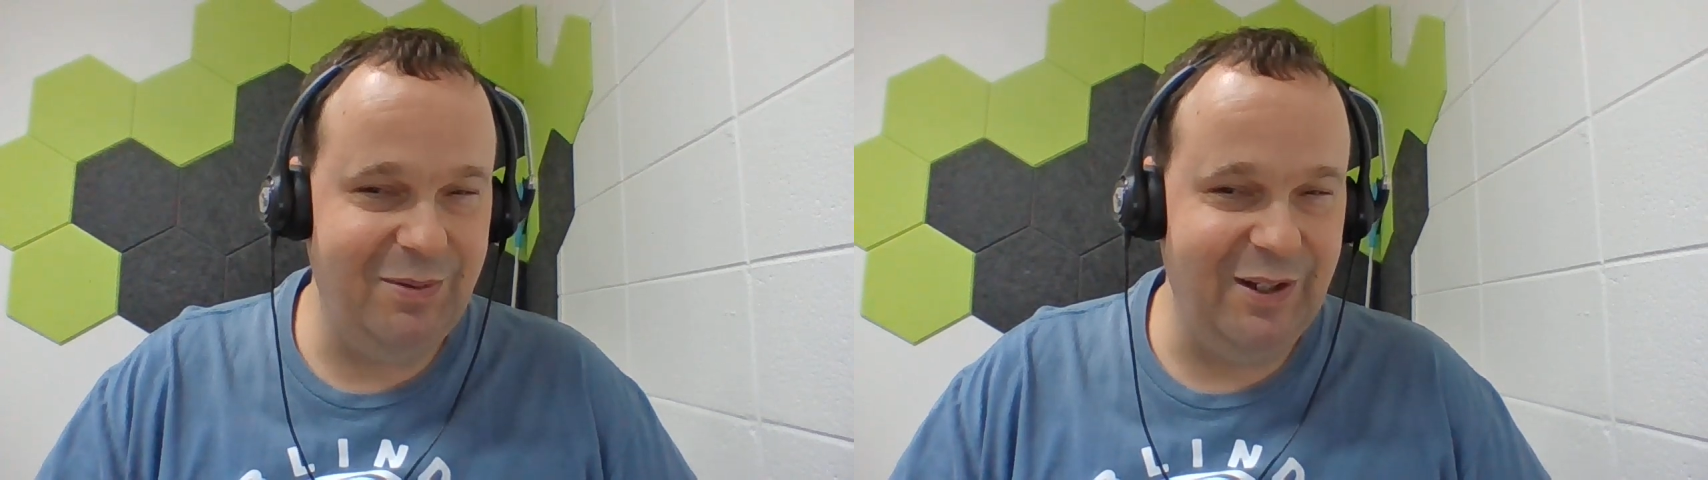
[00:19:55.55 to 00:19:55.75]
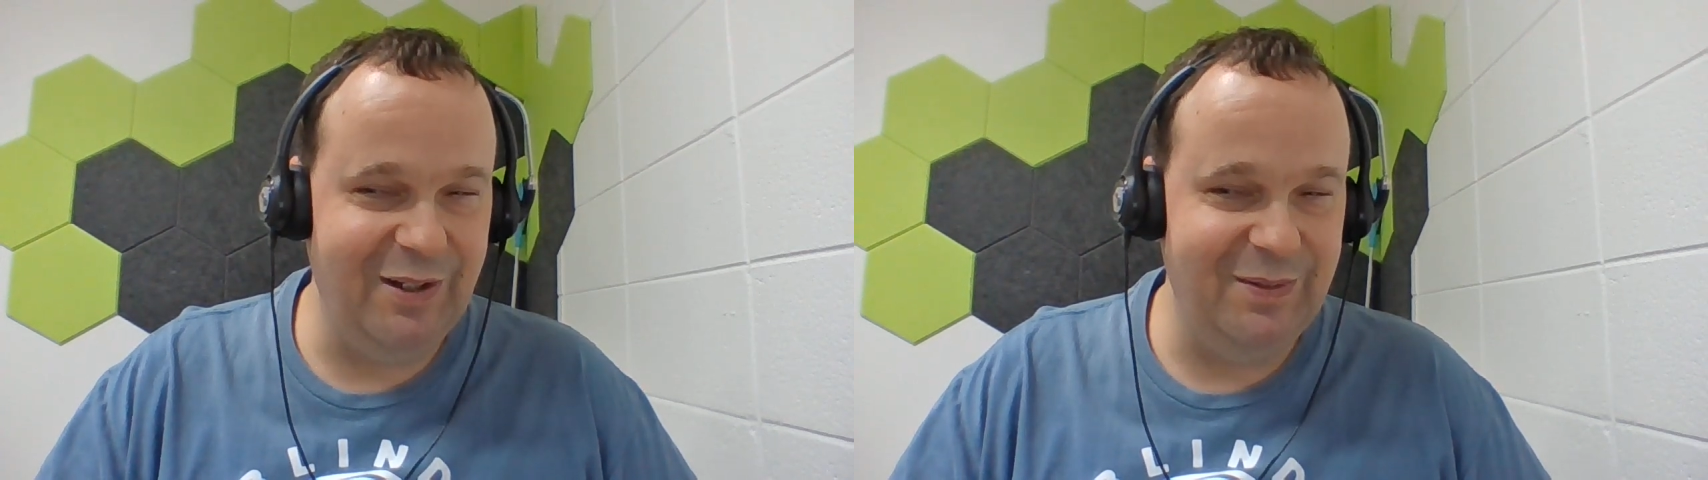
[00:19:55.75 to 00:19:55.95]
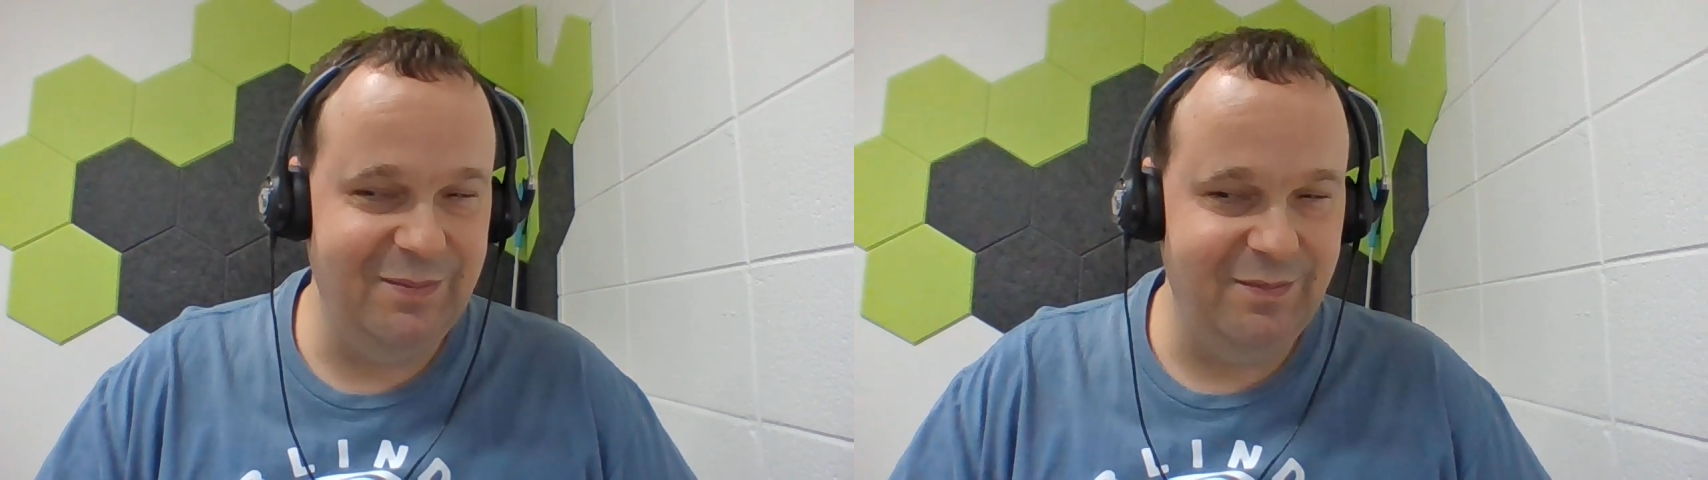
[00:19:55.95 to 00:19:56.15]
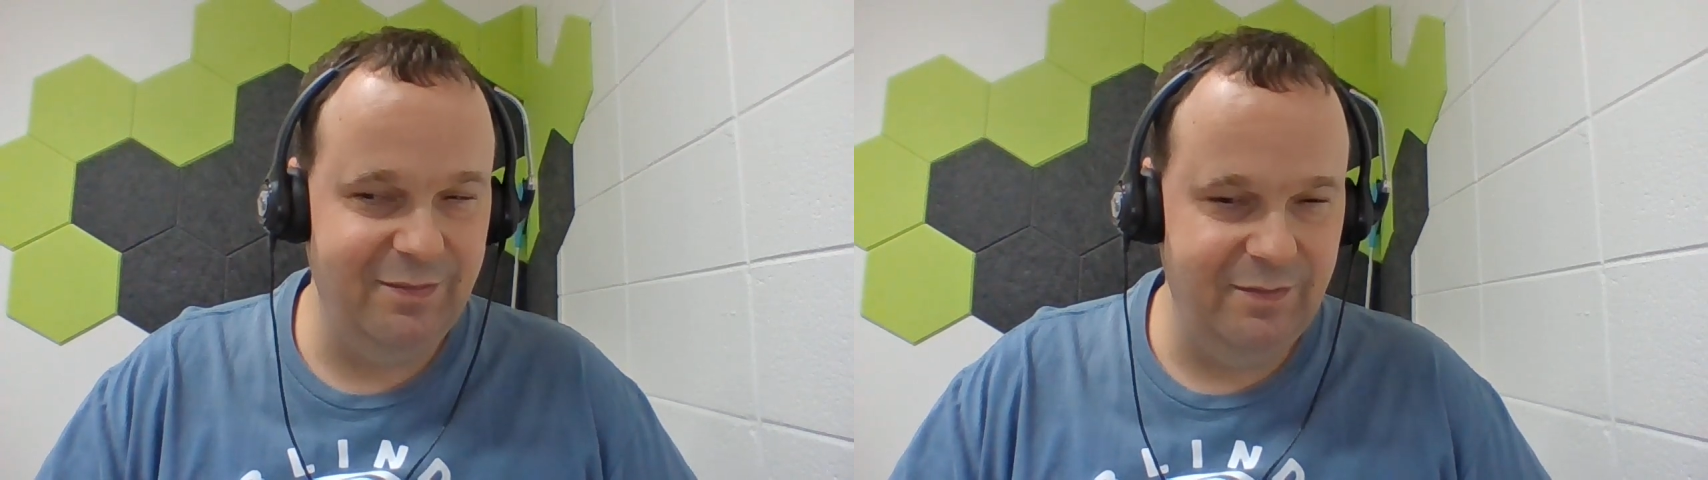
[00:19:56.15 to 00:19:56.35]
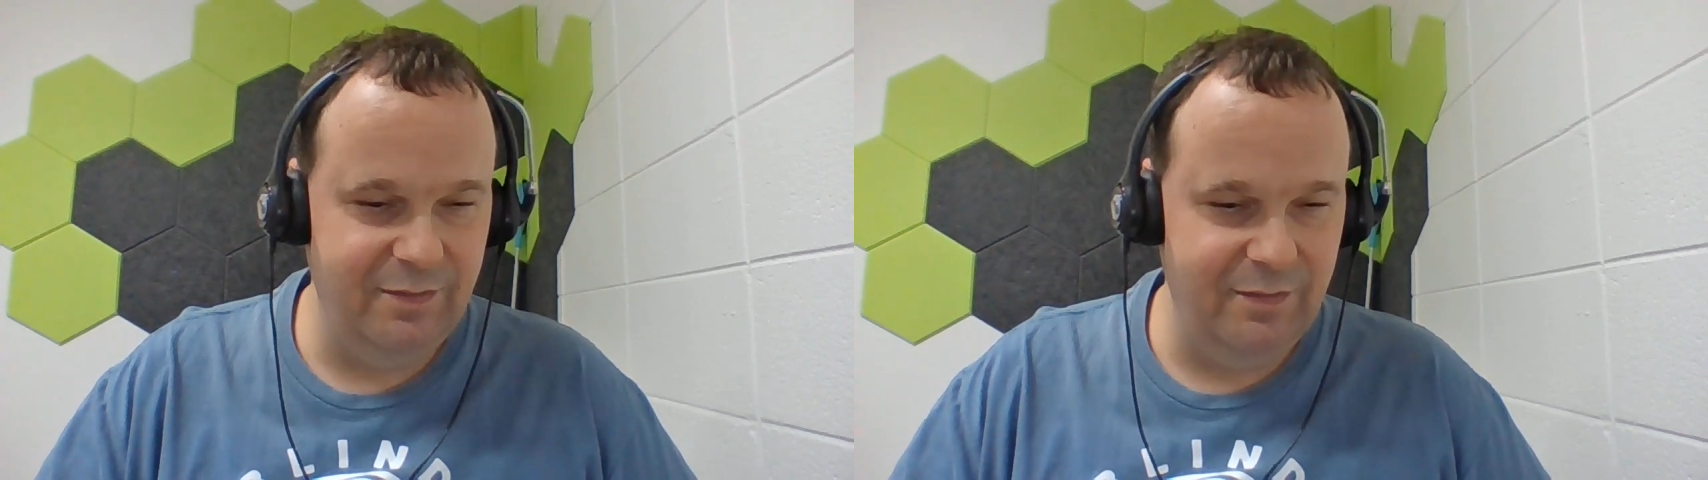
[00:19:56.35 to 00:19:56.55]
plan.
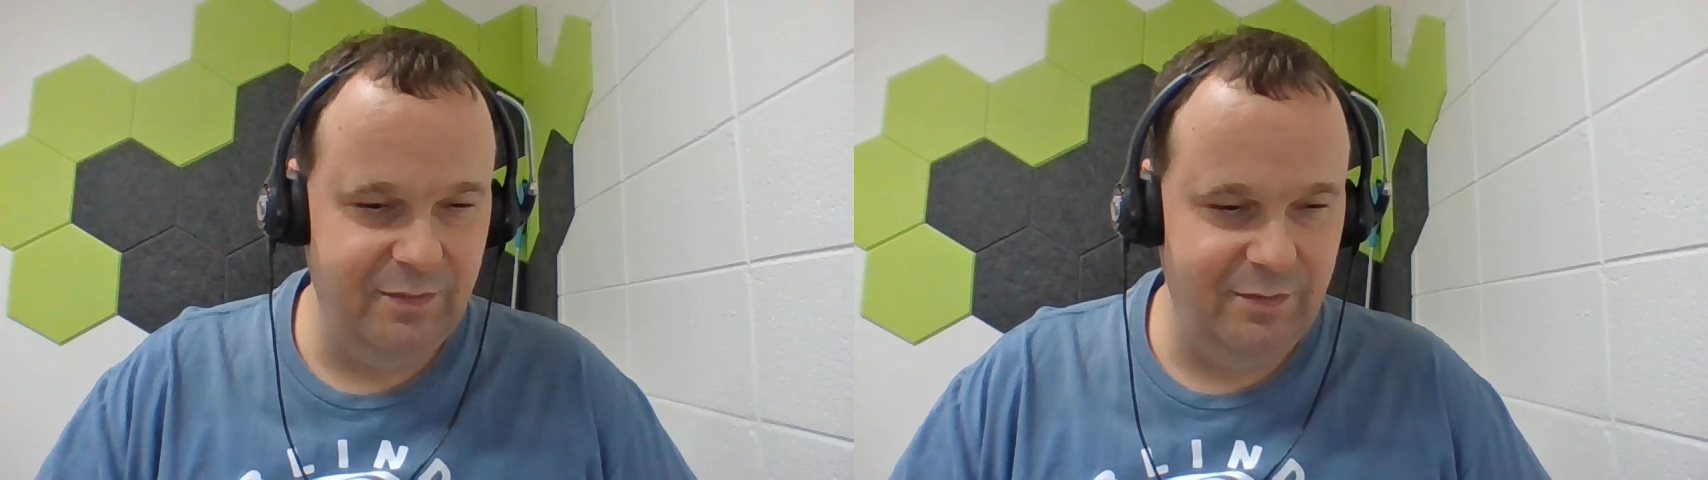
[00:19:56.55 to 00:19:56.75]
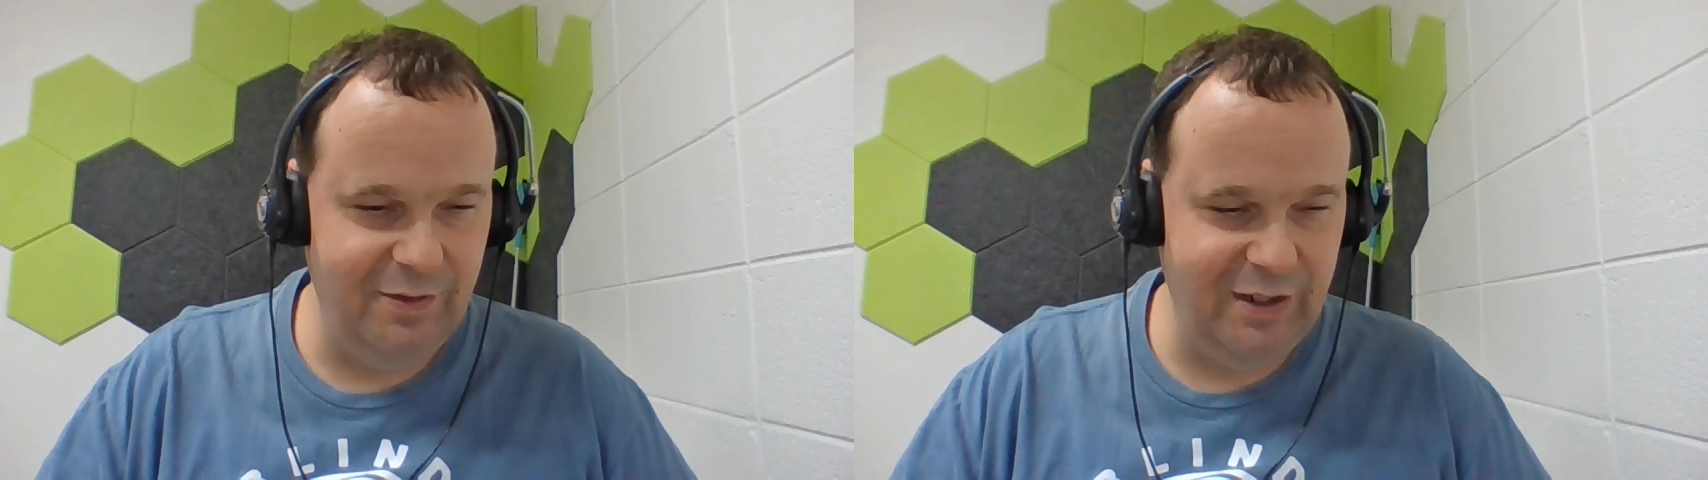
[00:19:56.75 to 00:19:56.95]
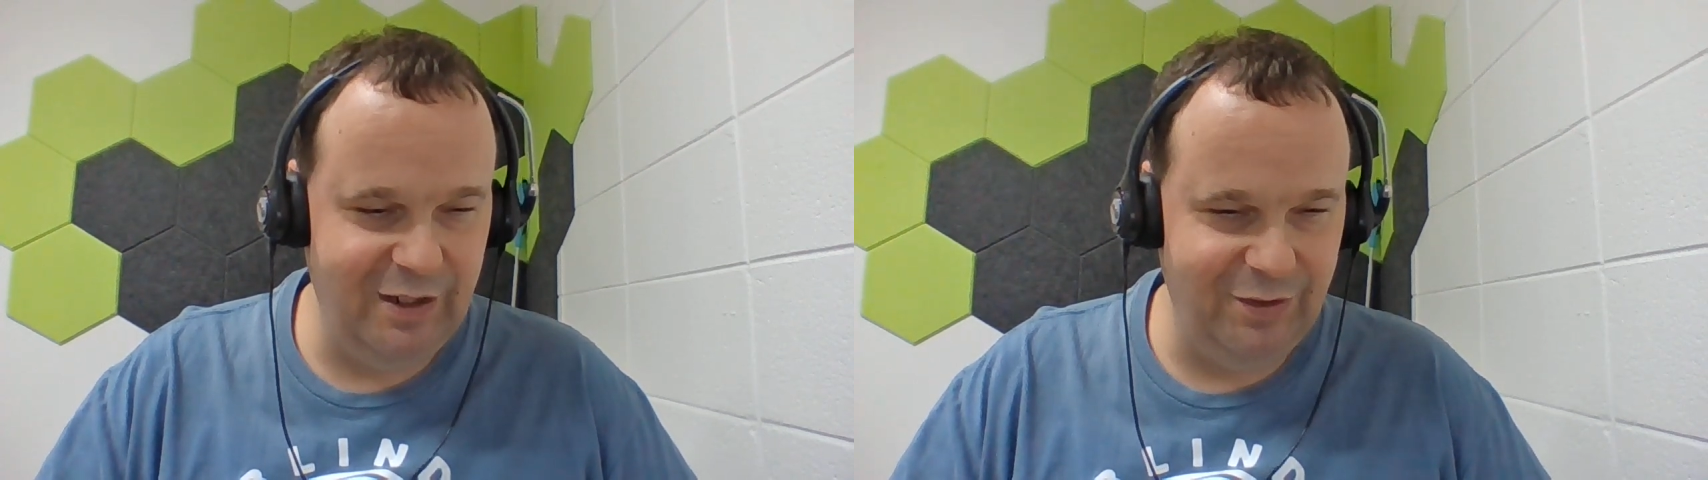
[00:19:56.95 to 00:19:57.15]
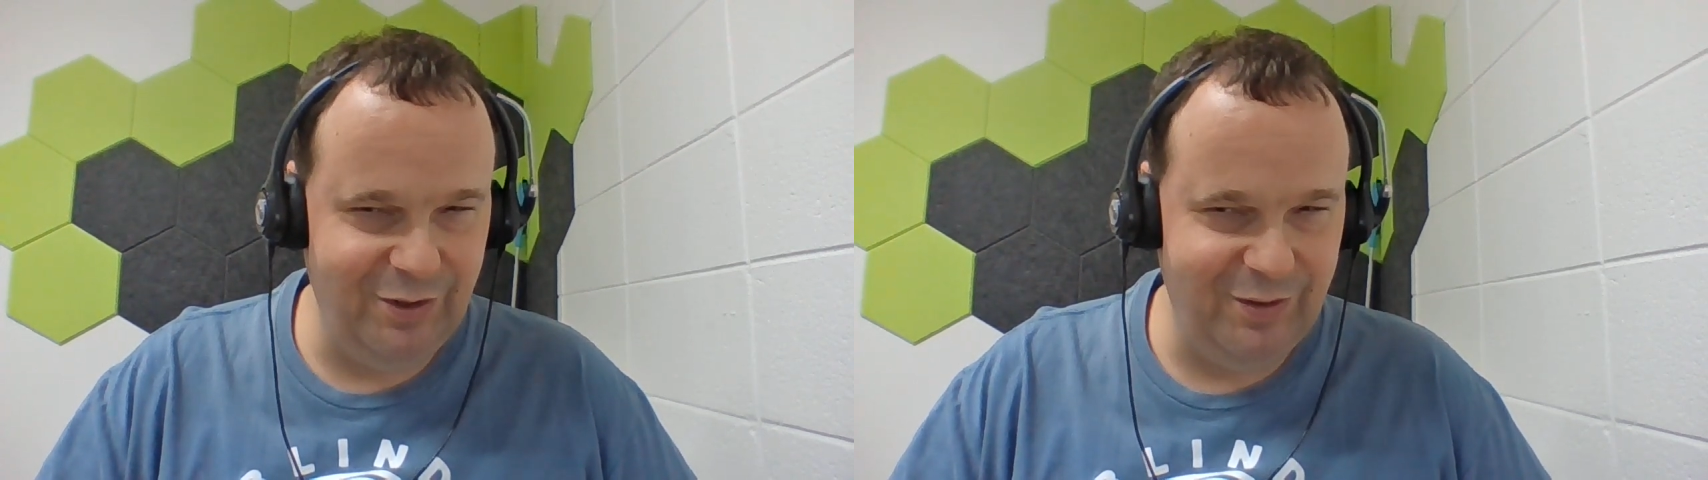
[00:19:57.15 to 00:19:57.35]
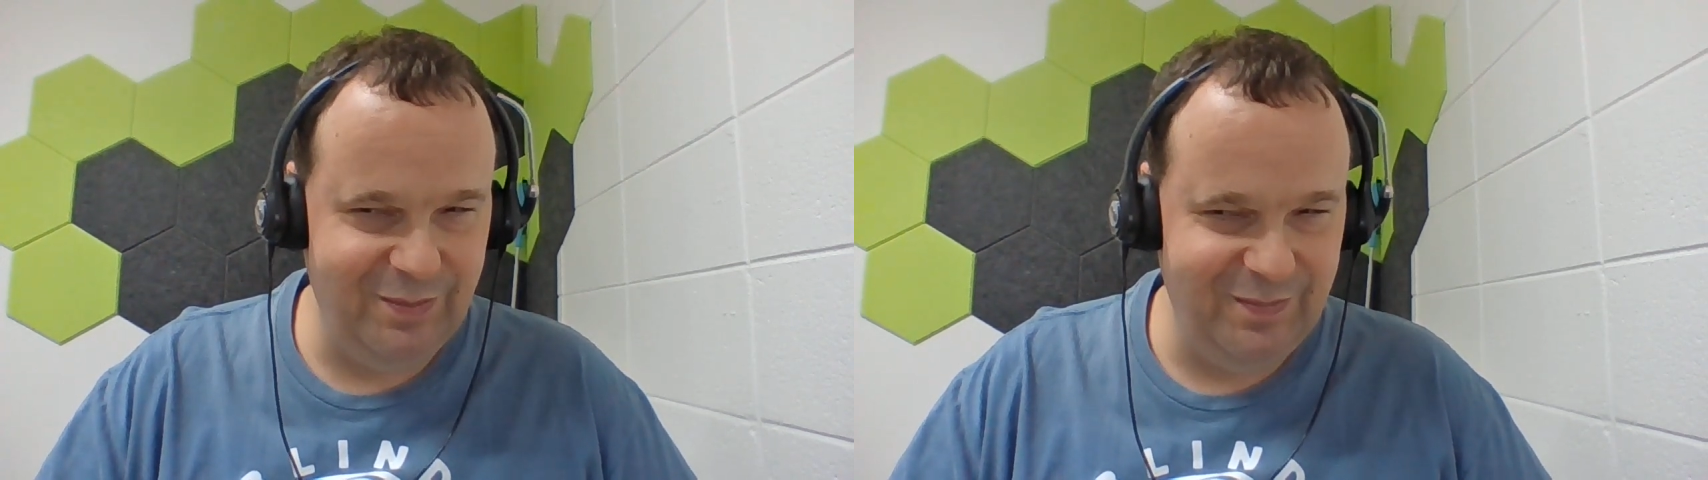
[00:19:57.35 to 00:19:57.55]
when it gets
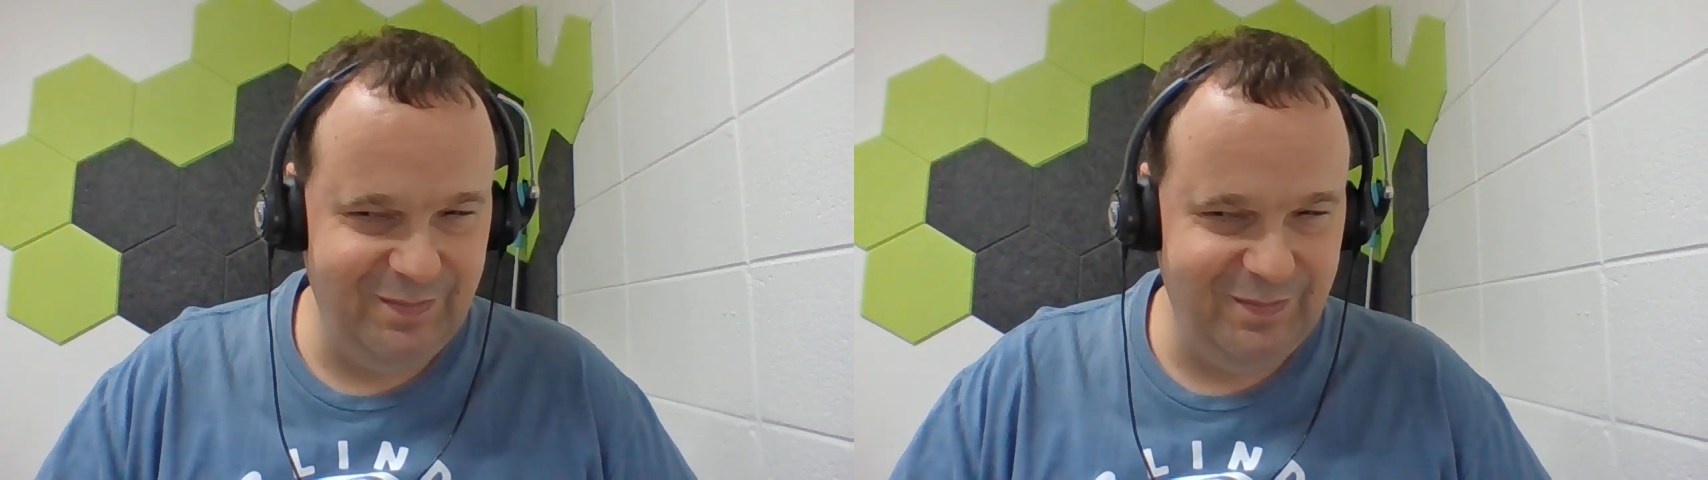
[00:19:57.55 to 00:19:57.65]
here.